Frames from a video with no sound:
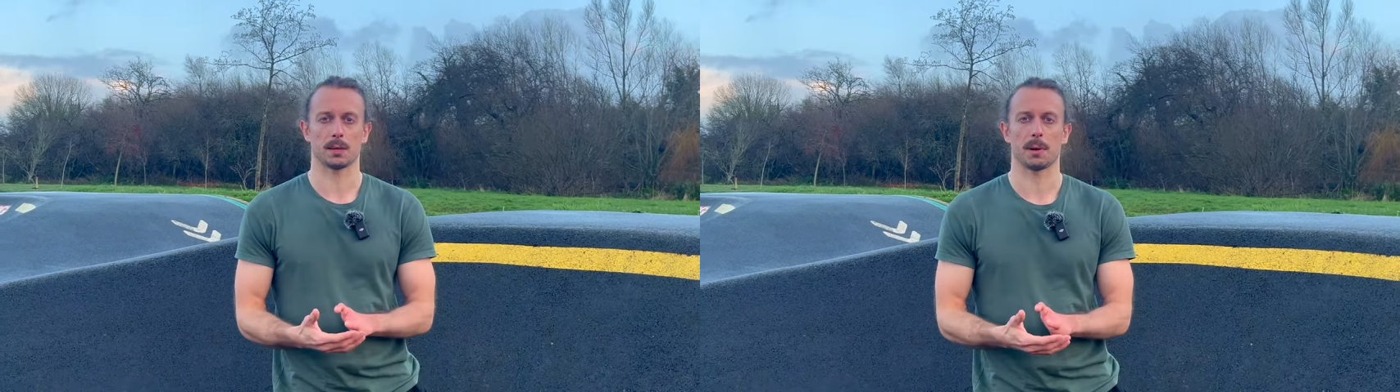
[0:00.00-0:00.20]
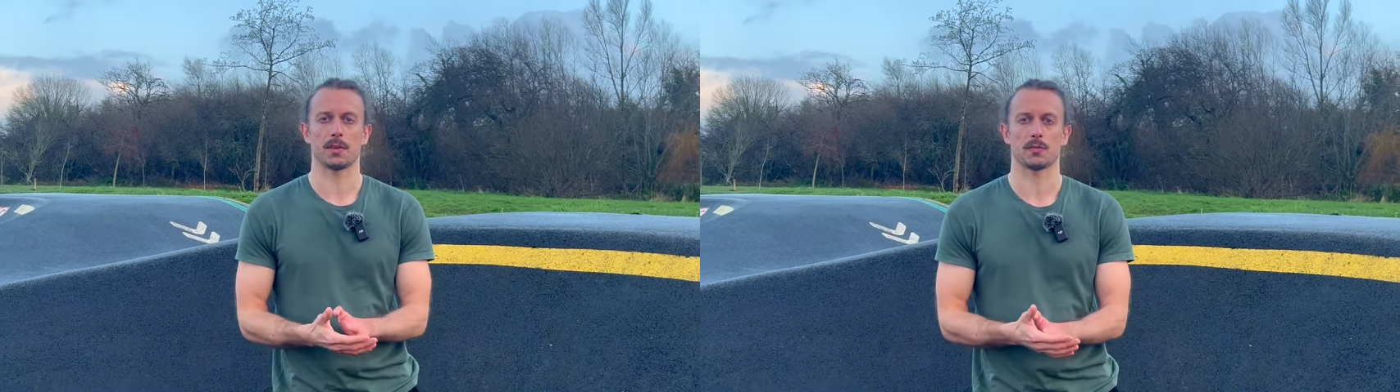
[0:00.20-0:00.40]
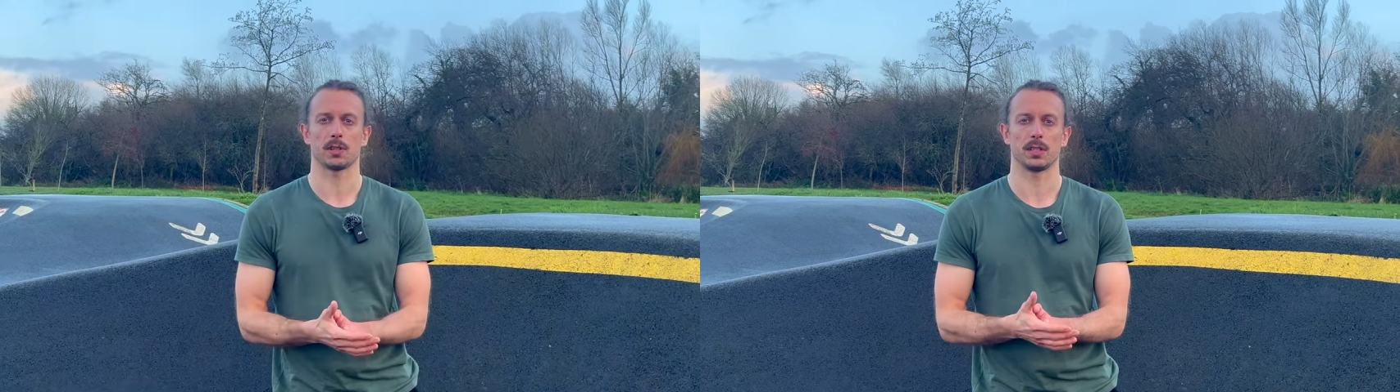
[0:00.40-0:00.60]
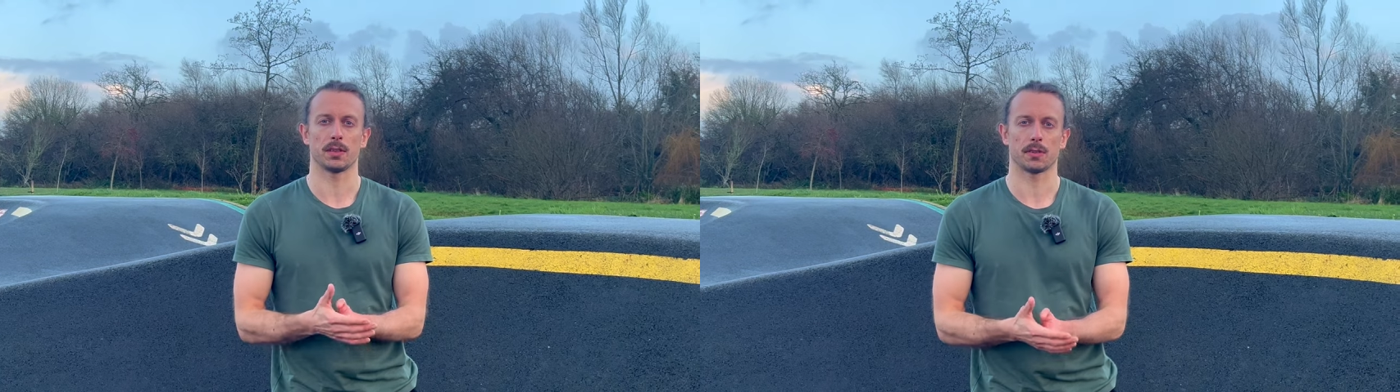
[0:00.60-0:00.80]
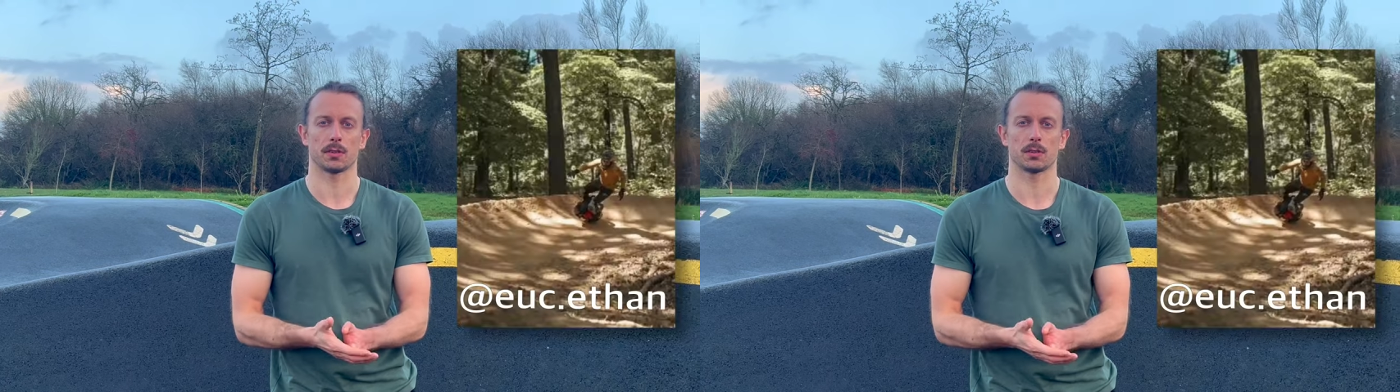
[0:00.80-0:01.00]
and my friend
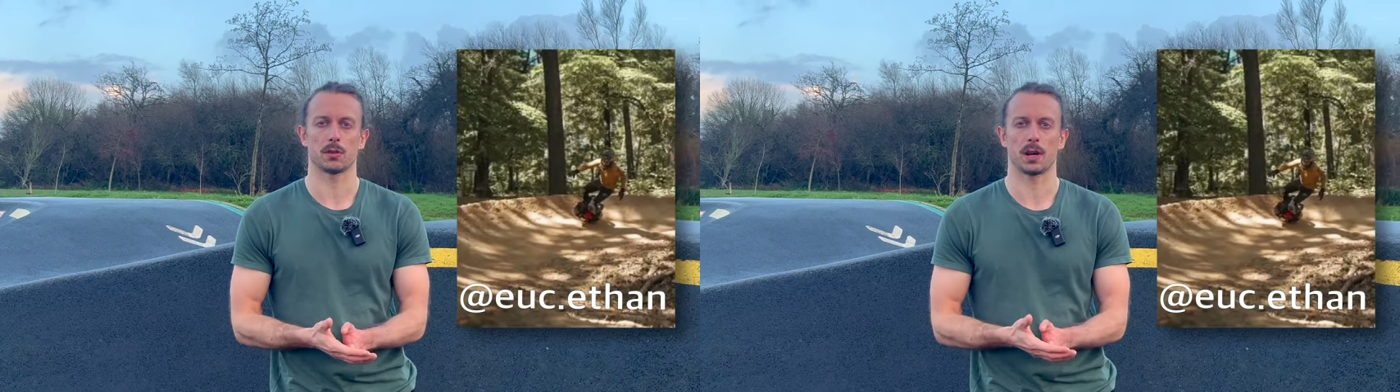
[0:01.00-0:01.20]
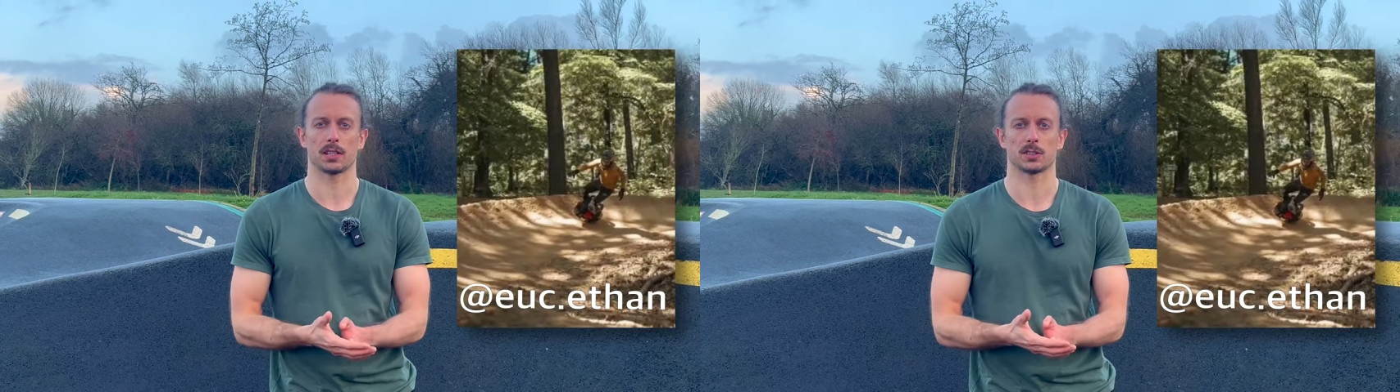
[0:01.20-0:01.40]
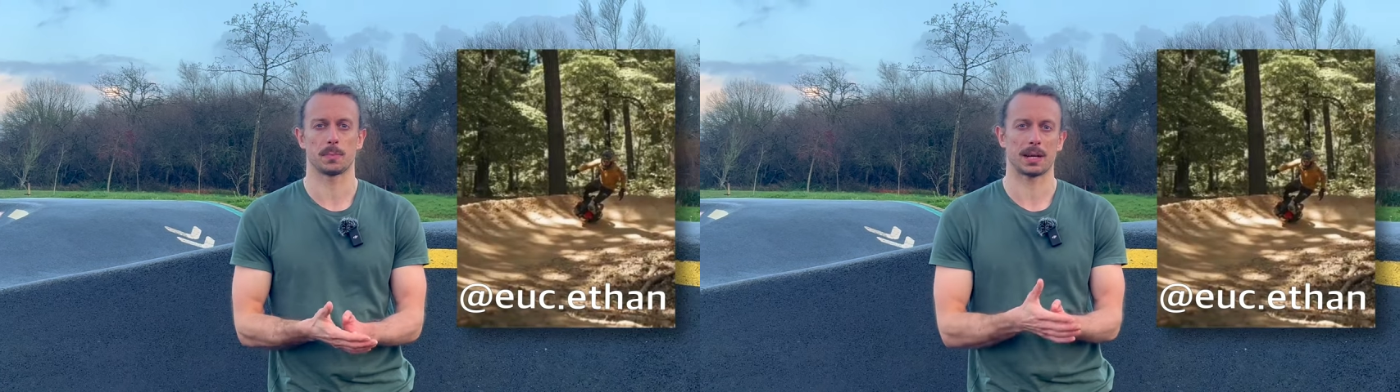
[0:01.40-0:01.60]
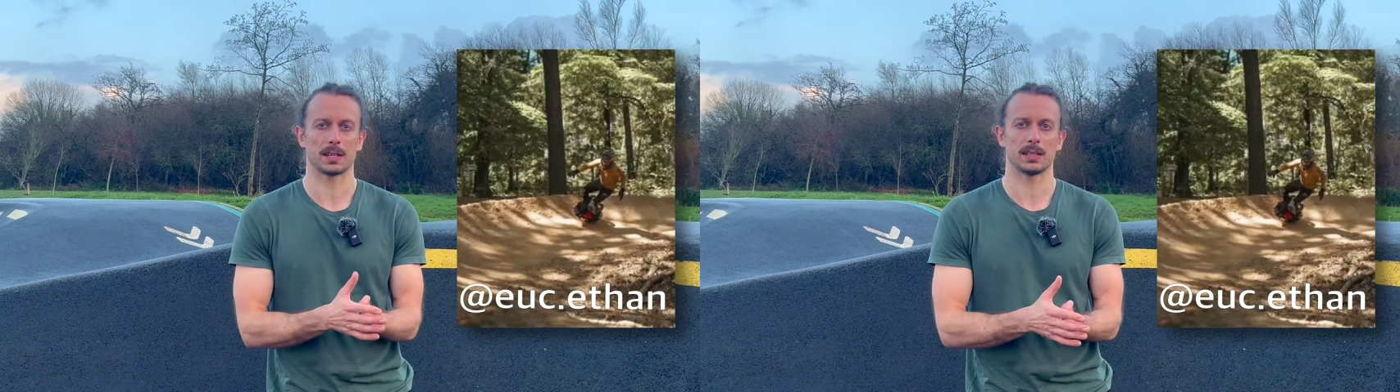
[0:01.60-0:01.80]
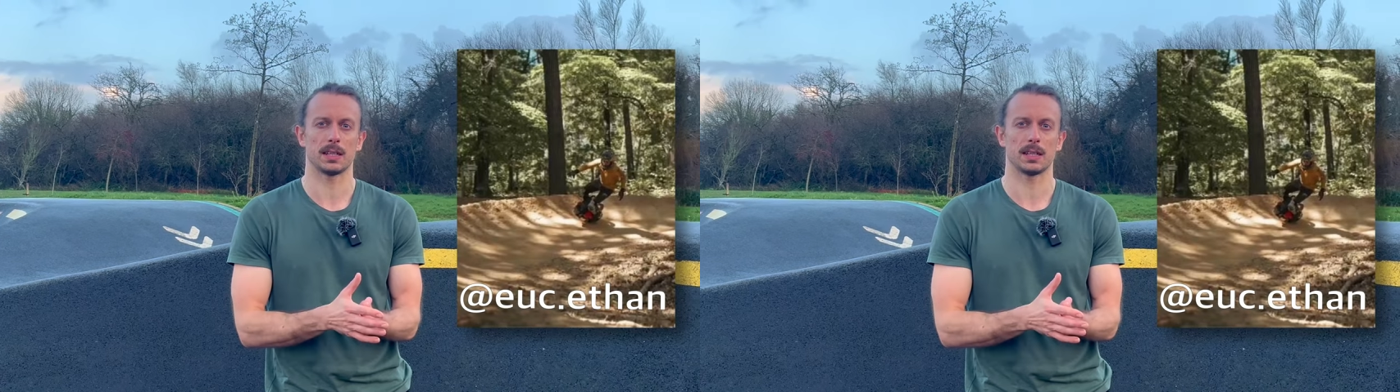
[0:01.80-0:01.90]
Ethan crashed badly